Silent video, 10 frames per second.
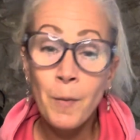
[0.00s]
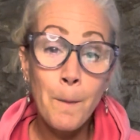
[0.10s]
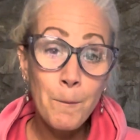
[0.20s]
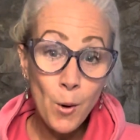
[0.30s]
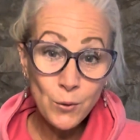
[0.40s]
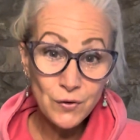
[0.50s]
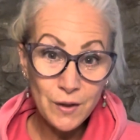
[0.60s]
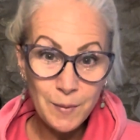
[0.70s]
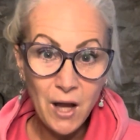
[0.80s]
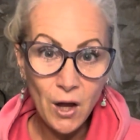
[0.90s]
mostly
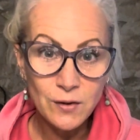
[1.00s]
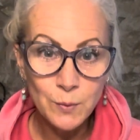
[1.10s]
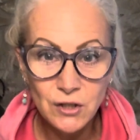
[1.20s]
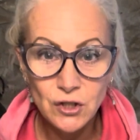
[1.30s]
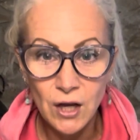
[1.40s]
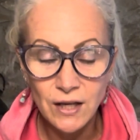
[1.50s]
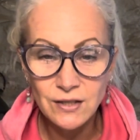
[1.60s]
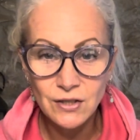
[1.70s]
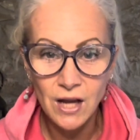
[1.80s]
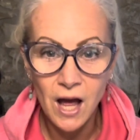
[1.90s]
because we
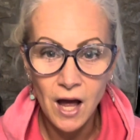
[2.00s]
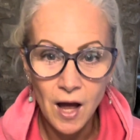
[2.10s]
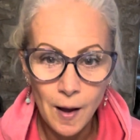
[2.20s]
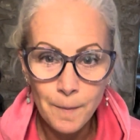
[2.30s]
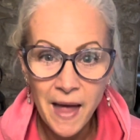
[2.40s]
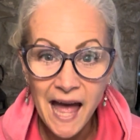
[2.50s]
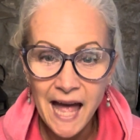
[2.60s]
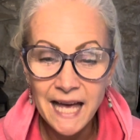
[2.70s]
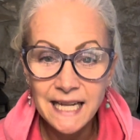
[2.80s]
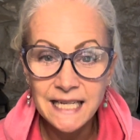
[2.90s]
just
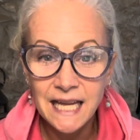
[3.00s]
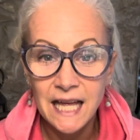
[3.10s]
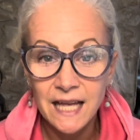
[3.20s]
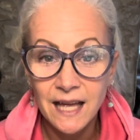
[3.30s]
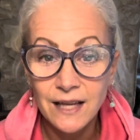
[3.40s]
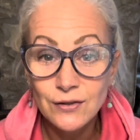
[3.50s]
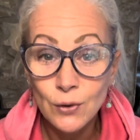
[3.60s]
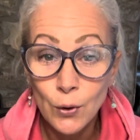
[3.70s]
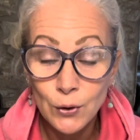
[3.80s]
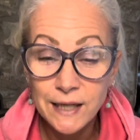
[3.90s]
had a
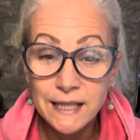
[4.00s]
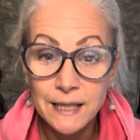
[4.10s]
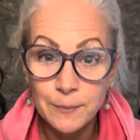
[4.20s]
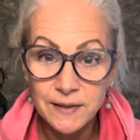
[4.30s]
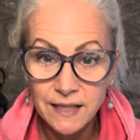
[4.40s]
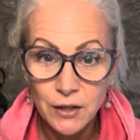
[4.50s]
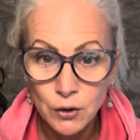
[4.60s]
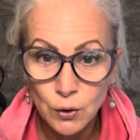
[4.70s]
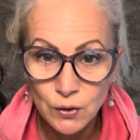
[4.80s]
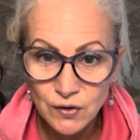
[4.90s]
solar eclipse in
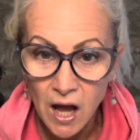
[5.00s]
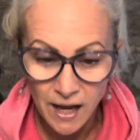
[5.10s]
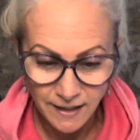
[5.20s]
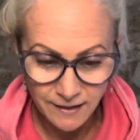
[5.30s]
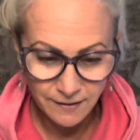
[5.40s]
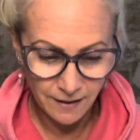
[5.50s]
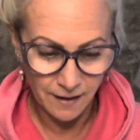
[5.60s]
your sign